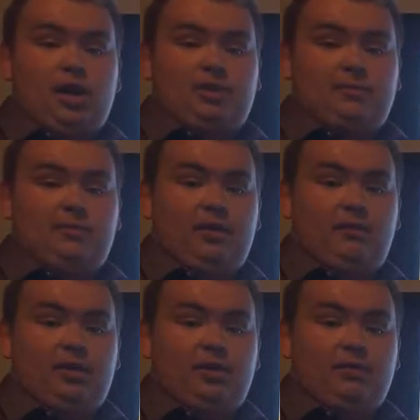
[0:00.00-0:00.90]
concept
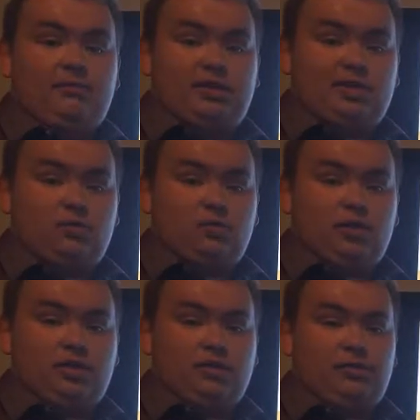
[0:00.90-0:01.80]
development of stations
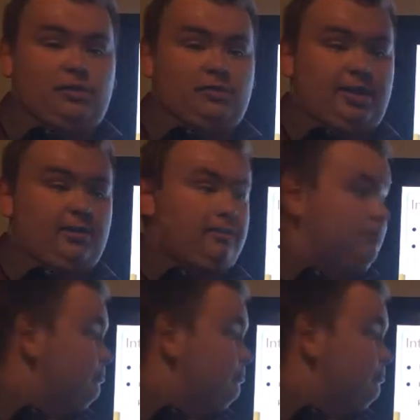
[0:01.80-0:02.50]
1, 2, and 3.